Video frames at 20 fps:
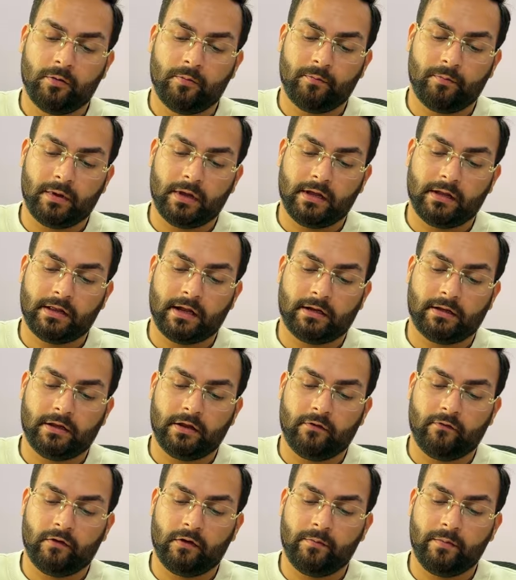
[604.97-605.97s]
be that
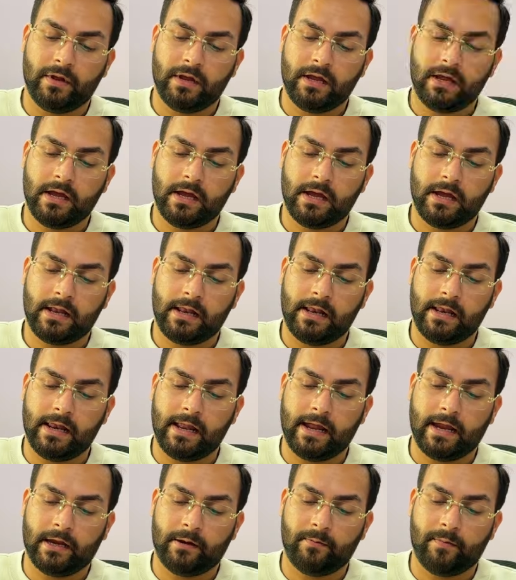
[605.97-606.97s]
they will be
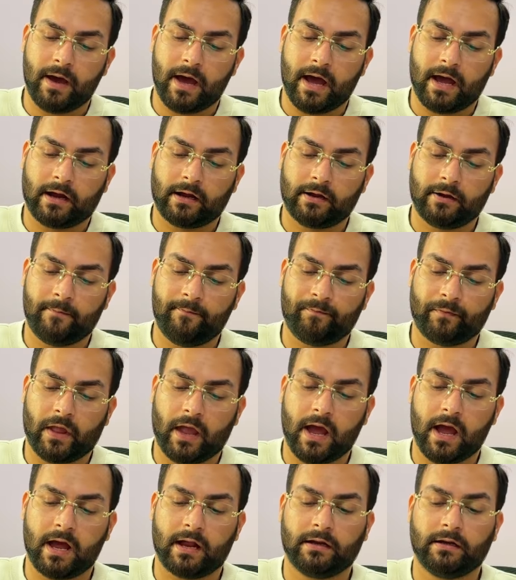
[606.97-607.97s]
laid back
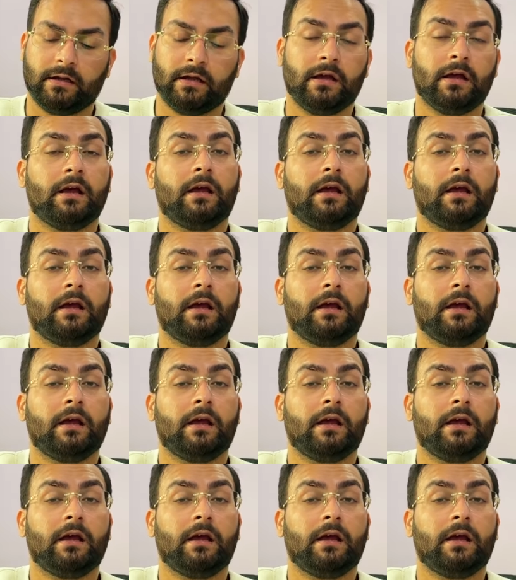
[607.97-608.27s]
and